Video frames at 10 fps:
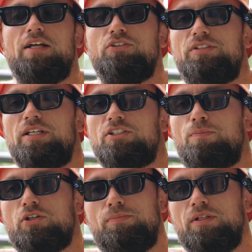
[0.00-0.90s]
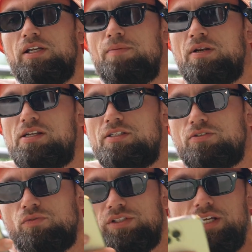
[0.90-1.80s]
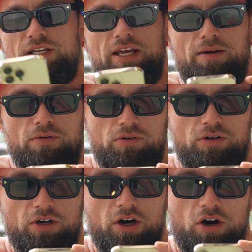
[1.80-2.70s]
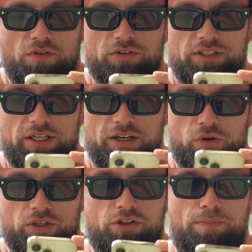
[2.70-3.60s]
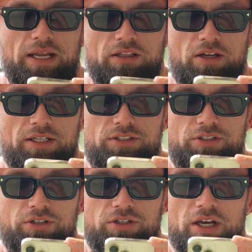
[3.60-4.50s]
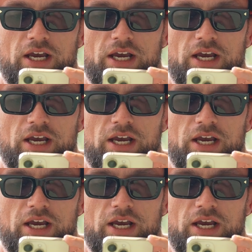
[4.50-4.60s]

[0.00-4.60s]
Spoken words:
I do see it as a possibility, but it is a risky gamble, obviously, according to the betting lines too.